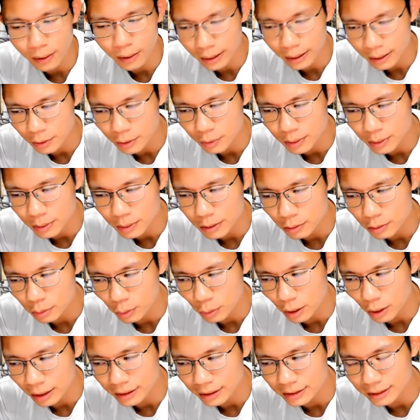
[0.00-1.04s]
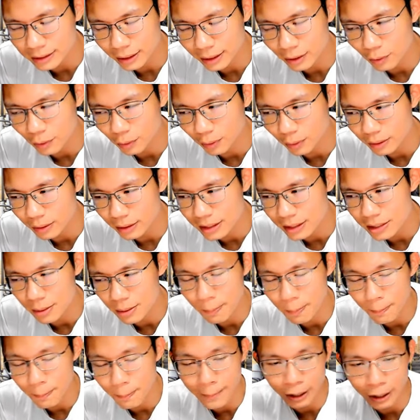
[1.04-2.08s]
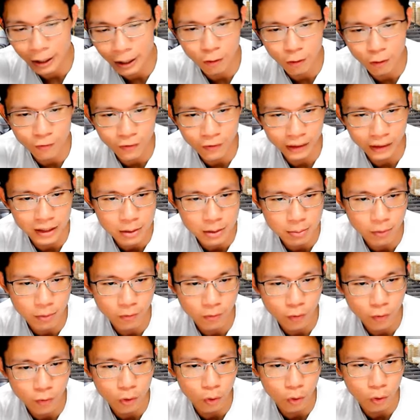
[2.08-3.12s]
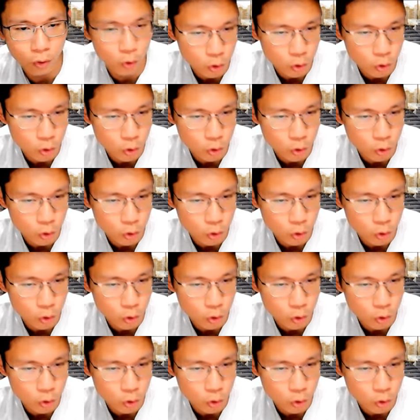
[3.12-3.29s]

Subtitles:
and you need to understand all these macro factors before you